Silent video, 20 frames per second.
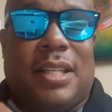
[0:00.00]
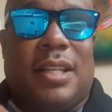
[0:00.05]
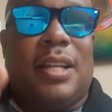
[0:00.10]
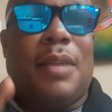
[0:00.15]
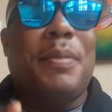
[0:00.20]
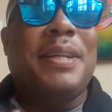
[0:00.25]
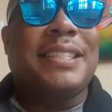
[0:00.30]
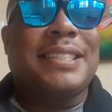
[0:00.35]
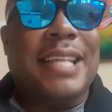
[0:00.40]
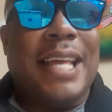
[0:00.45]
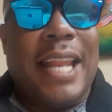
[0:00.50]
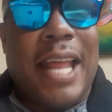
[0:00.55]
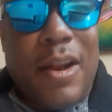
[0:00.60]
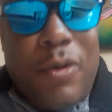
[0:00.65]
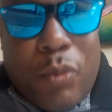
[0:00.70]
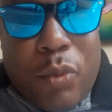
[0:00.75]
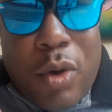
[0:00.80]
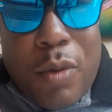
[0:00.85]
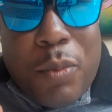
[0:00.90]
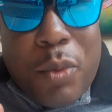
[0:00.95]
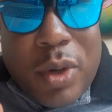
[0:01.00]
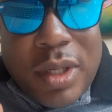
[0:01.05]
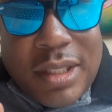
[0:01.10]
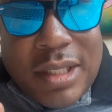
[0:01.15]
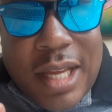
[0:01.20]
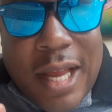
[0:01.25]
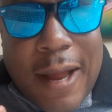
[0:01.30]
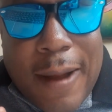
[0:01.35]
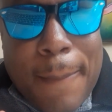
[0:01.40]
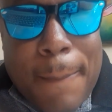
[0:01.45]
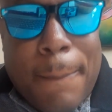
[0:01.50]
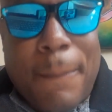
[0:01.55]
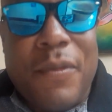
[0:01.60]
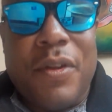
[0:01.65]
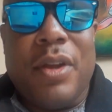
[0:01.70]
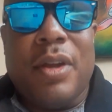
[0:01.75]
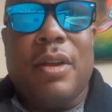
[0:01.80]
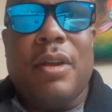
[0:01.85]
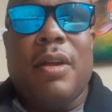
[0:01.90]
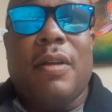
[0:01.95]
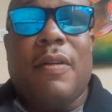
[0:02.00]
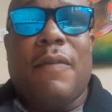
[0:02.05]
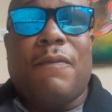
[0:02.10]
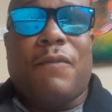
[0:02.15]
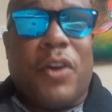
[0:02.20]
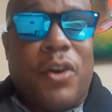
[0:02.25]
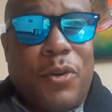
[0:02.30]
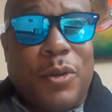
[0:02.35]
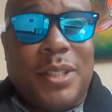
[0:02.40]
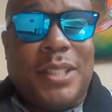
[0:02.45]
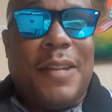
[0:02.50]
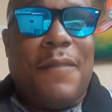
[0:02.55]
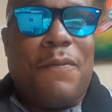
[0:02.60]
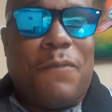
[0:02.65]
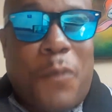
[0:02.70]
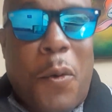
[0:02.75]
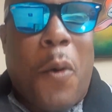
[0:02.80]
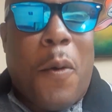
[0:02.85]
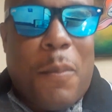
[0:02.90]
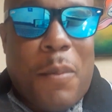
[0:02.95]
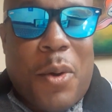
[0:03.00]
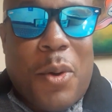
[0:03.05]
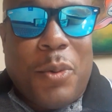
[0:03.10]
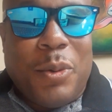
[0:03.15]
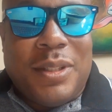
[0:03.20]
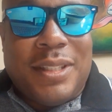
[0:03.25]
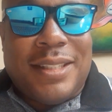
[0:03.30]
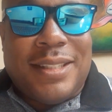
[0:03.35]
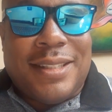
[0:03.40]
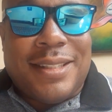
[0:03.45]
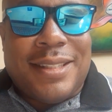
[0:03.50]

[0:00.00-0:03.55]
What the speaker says: Let me say that one more time. First and foremost,